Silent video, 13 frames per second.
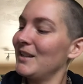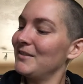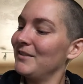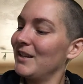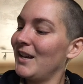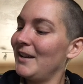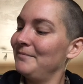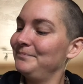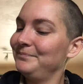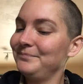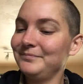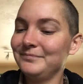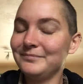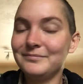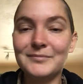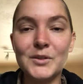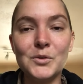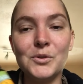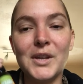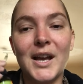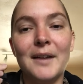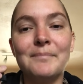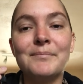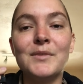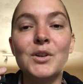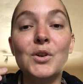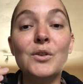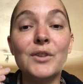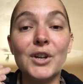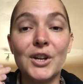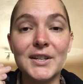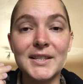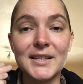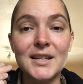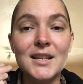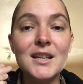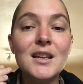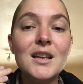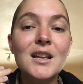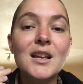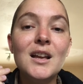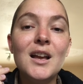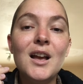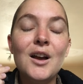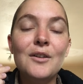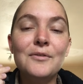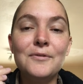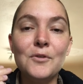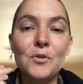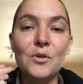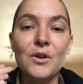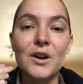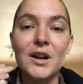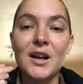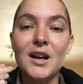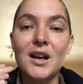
else we got? Ooh, yeah, Uva Ursi for